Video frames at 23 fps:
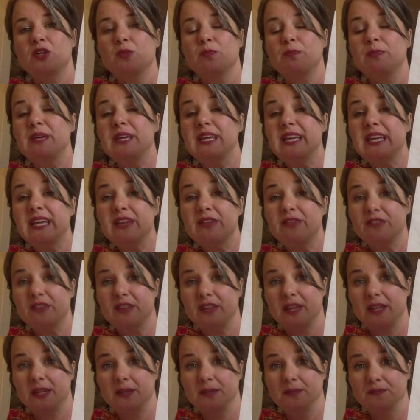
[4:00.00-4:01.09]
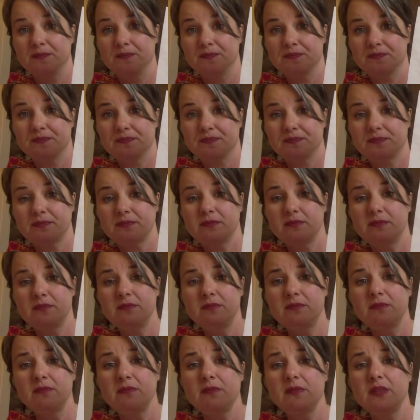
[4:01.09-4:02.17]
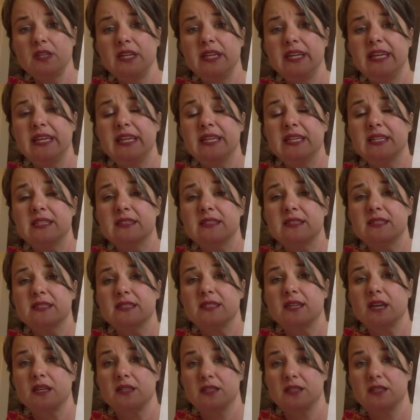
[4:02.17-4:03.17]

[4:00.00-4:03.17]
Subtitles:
your PV is